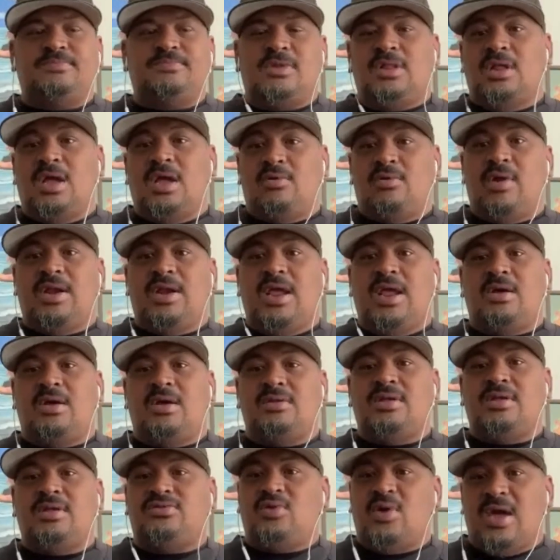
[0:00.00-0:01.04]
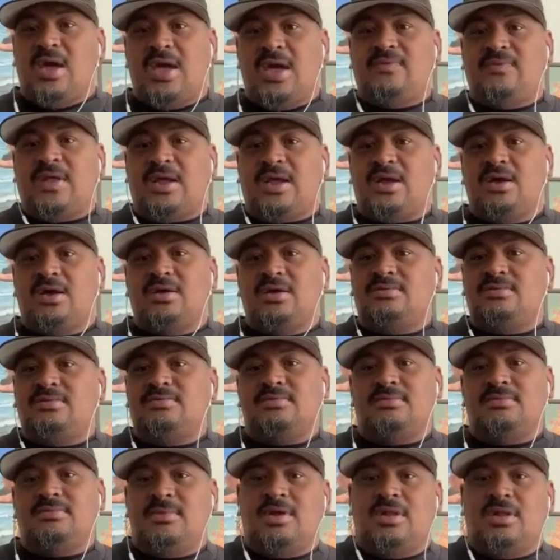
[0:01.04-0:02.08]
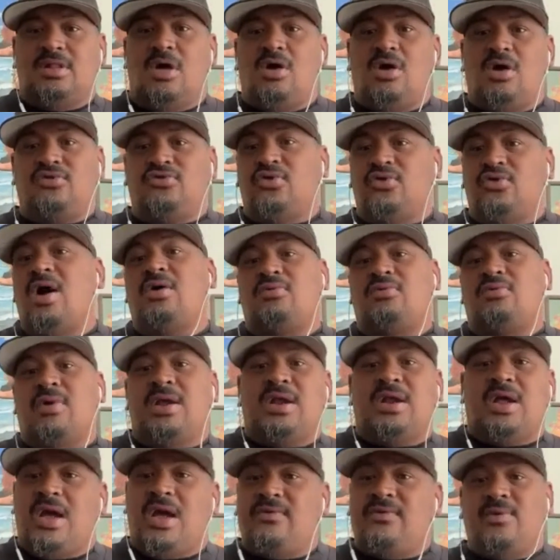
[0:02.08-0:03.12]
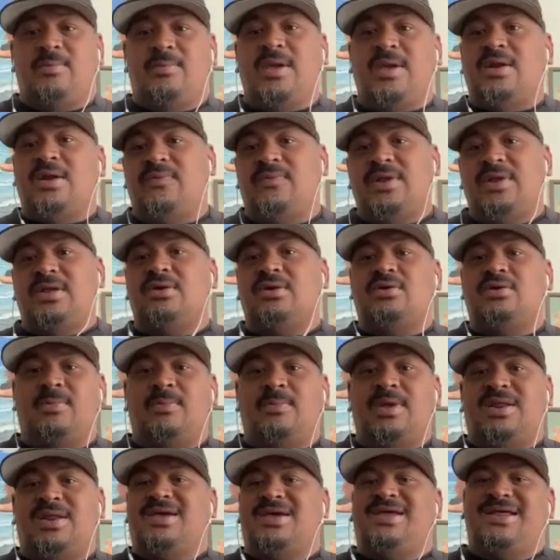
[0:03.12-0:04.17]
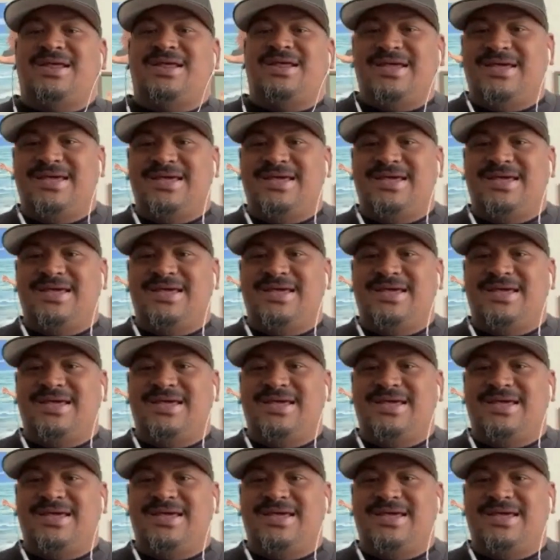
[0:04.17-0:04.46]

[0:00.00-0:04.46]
like right now, that's why I have like a long drought right now. I haven't made a video in a minute.